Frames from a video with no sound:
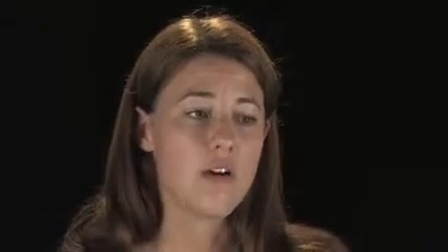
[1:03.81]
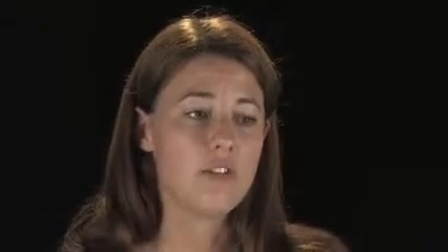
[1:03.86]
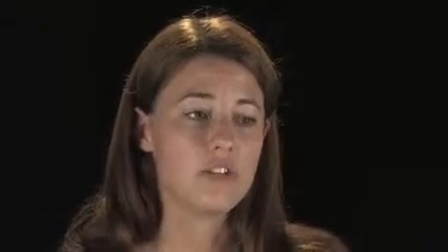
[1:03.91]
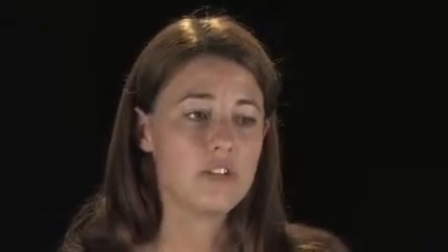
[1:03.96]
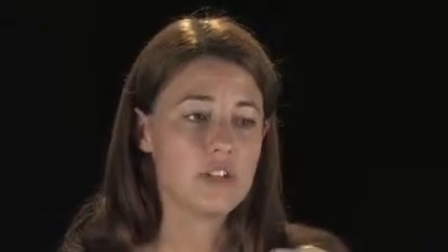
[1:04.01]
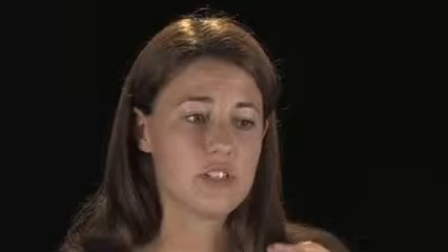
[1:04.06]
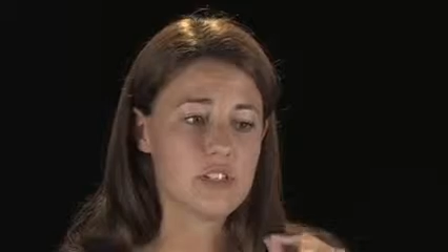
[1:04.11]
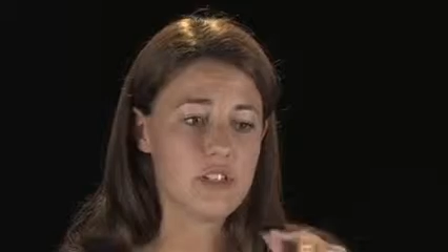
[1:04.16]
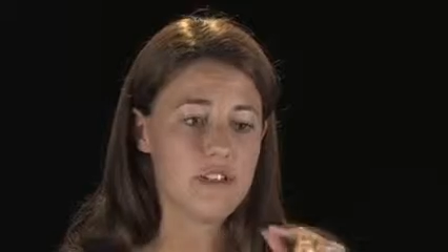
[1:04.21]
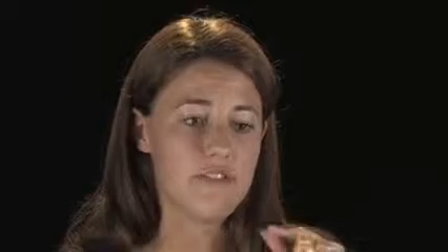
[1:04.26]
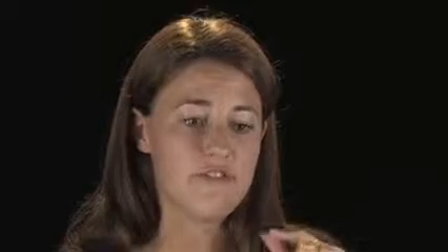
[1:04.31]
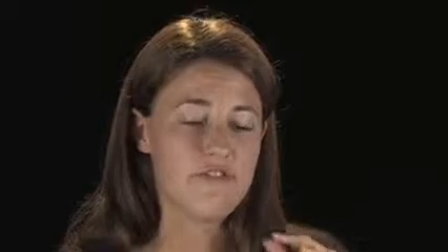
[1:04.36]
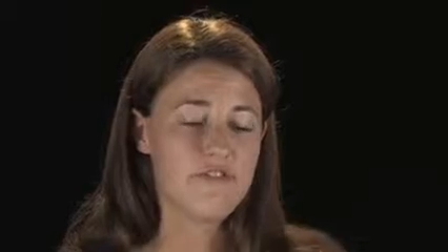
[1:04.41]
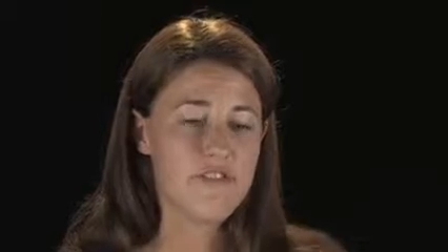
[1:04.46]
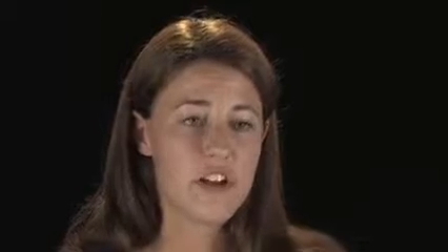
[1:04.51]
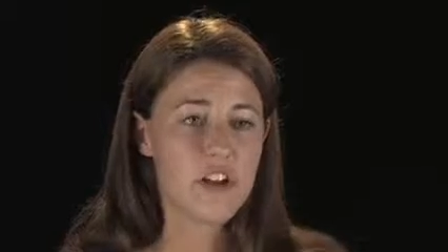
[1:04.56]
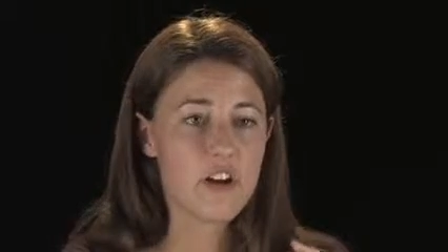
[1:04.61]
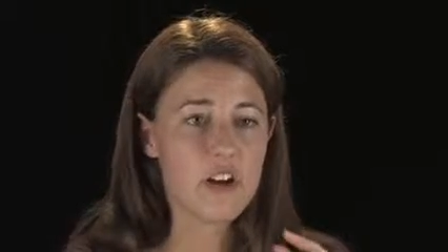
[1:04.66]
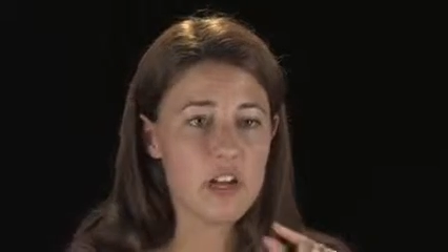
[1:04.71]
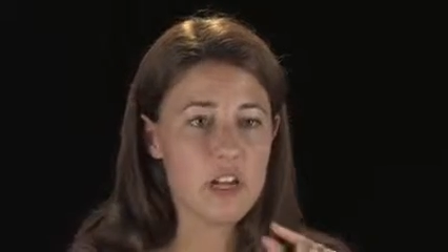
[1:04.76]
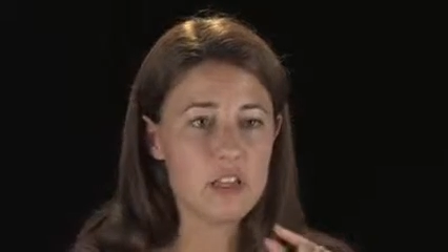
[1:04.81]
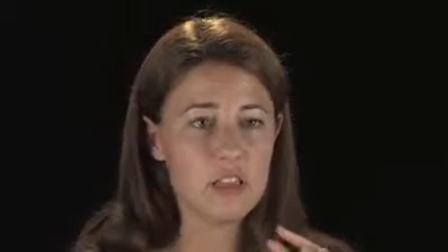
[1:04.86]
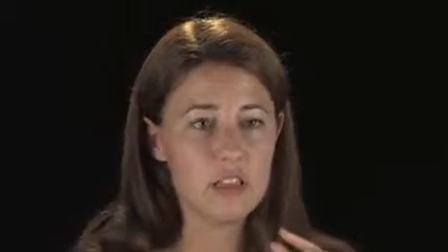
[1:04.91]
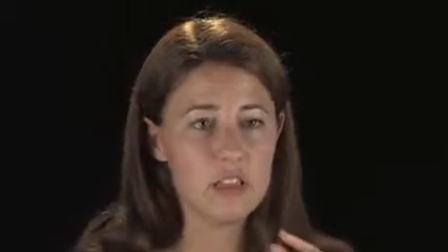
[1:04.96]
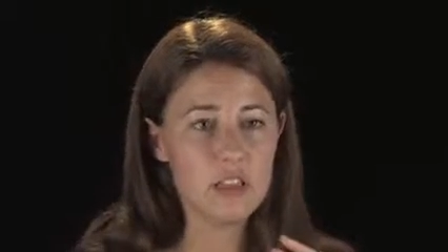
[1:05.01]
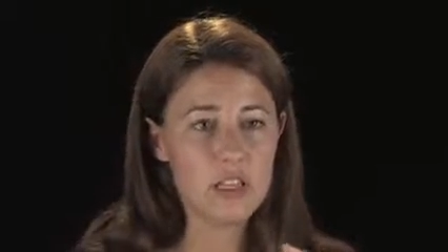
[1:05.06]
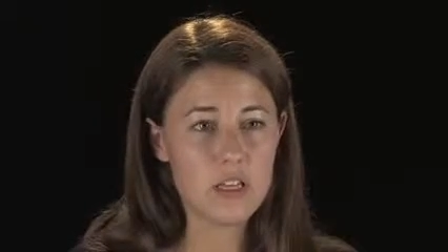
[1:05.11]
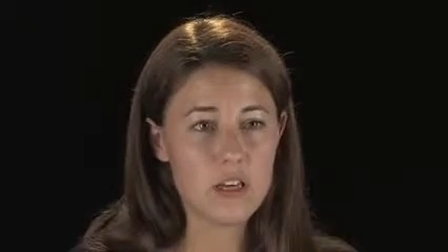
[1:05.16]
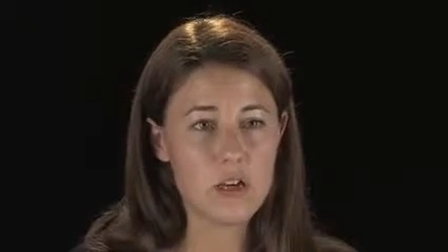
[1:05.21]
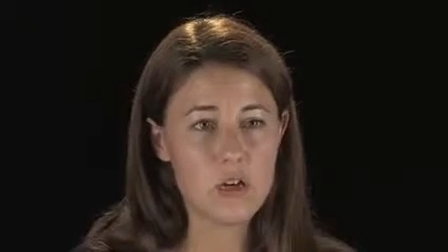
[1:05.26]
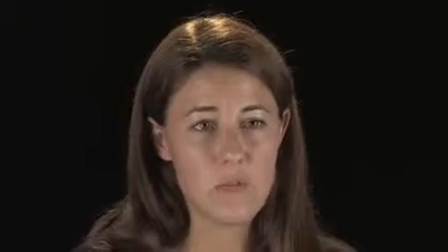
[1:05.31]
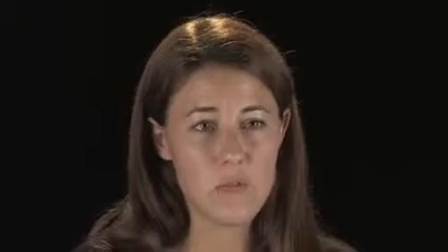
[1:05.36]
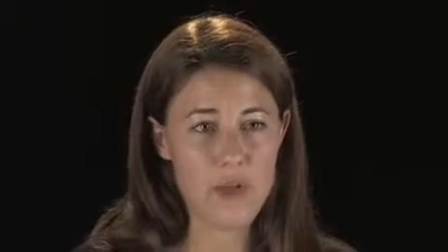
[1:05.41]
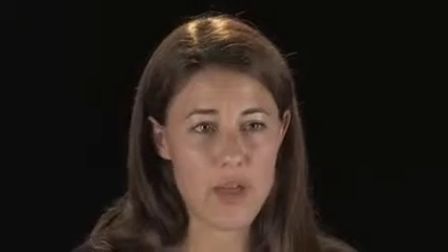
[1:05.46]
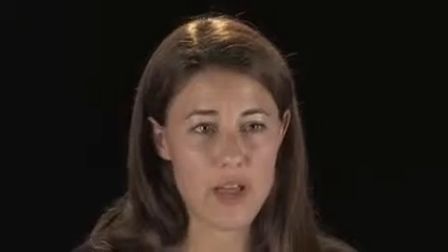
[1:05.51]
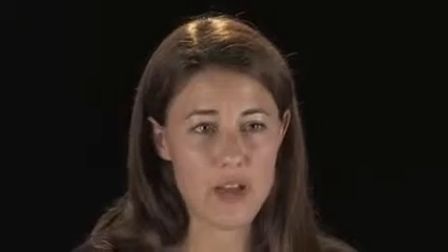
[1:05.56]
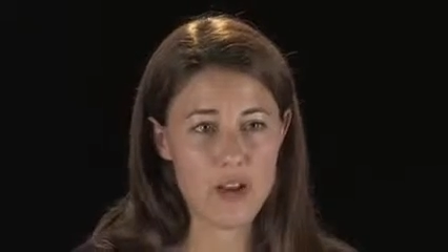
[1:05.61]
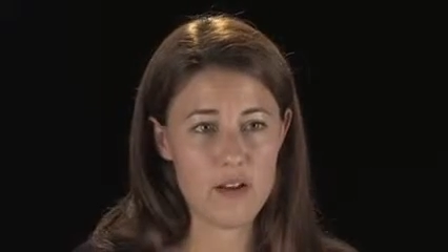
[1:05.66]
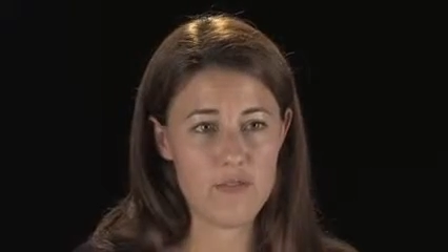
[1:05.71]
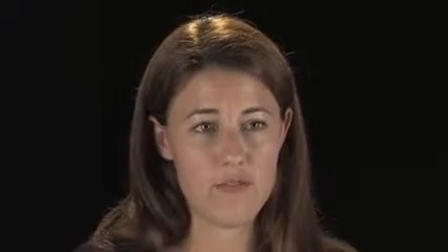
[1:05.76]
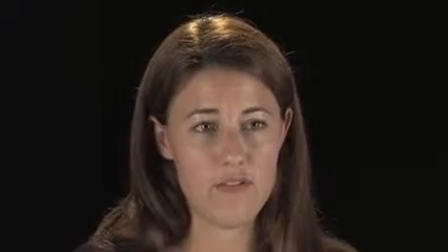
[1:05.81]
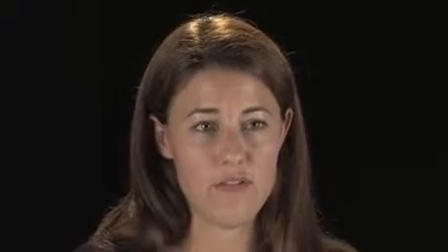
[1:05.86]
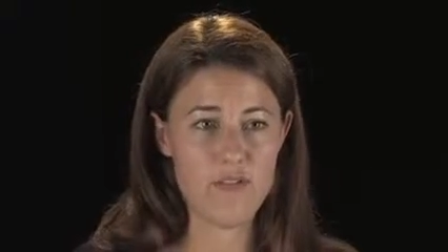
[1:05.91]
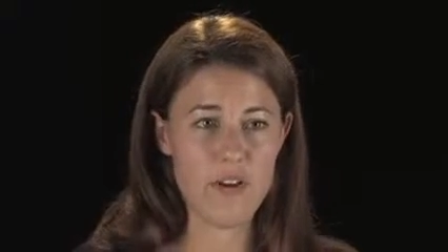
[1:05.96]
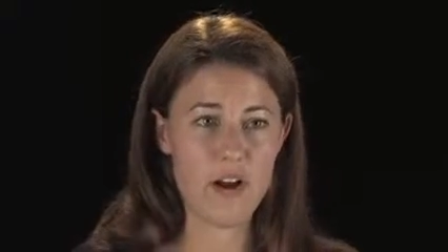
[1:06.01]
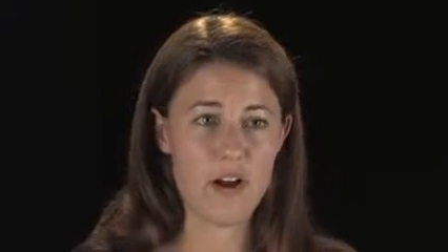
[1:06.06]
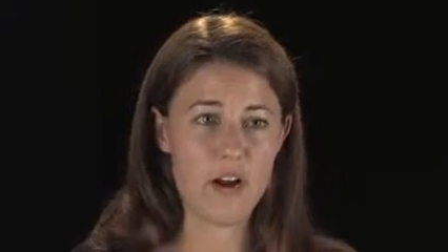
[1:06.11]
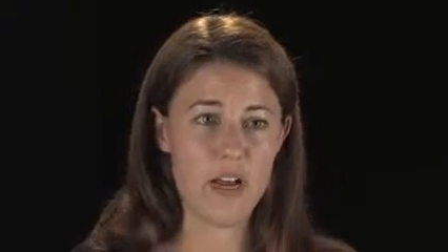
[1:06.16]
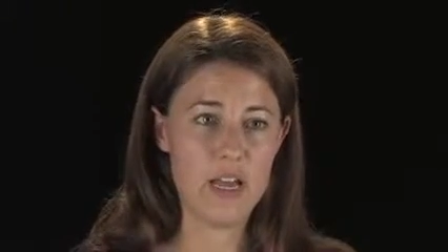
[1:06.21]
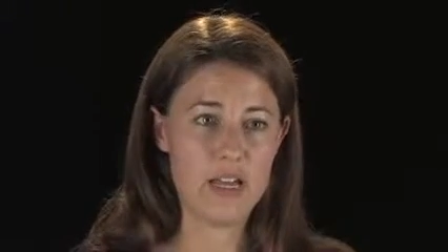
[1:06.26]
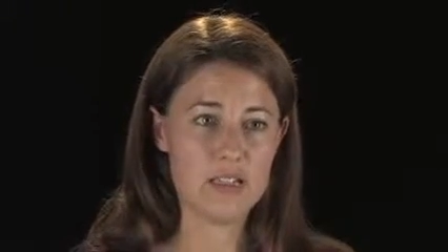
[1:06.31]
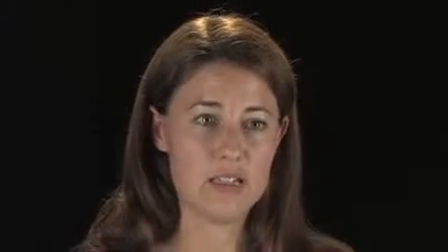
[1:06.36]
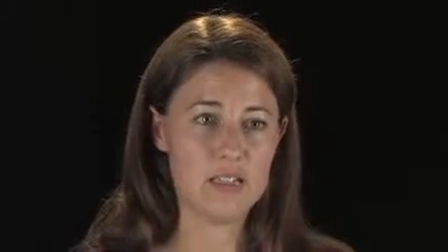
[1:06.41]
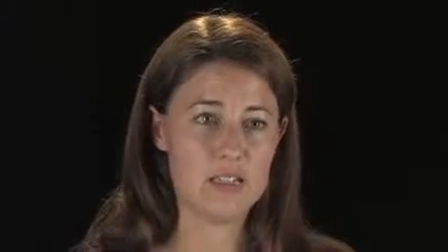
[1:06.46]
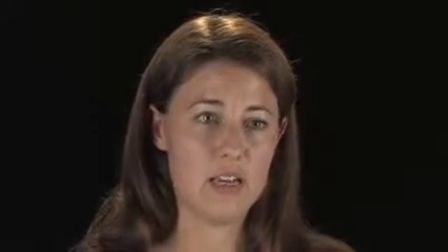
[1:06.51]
just a very little bit of the variance